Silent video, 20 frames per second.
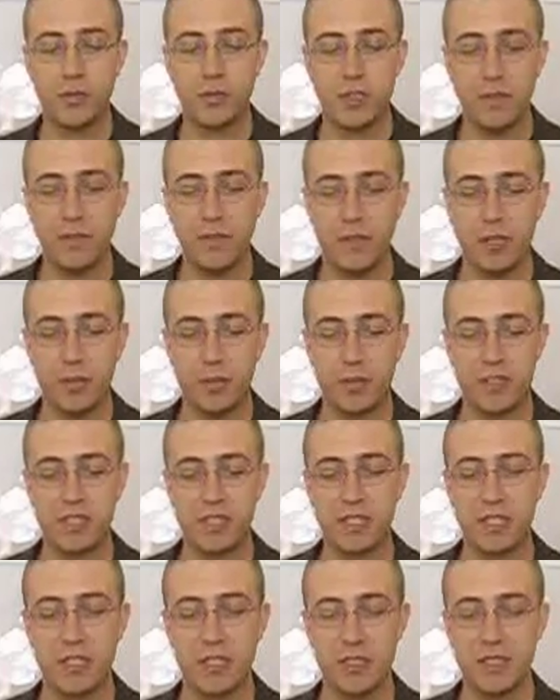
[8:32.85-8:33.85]
develop the
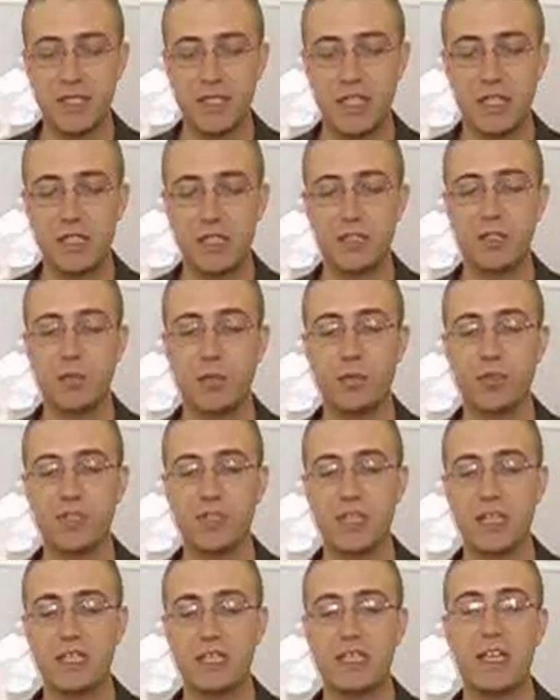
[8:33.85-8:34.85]
skills needed to
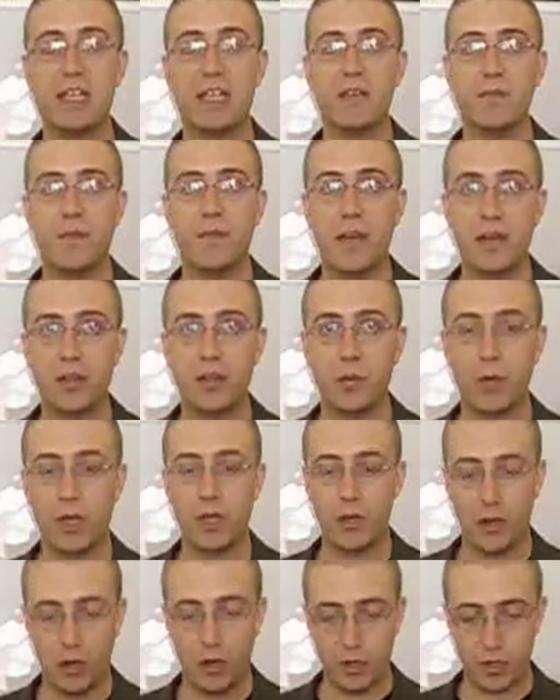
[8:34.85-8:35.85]
present and evaluate
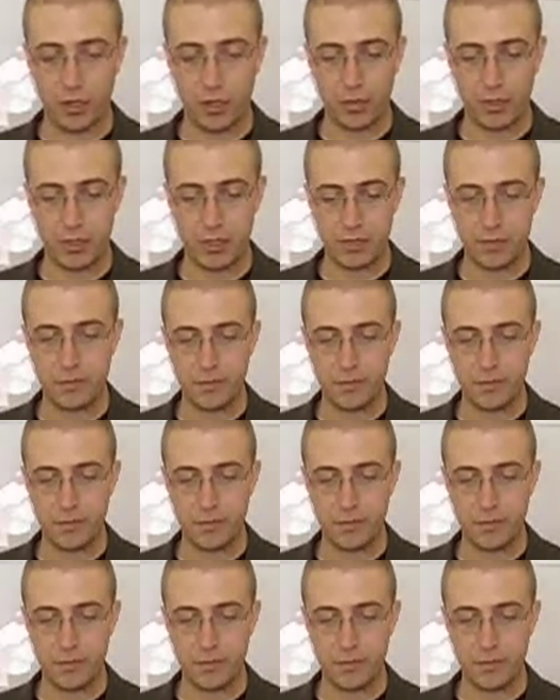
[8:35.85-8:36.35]
arguments.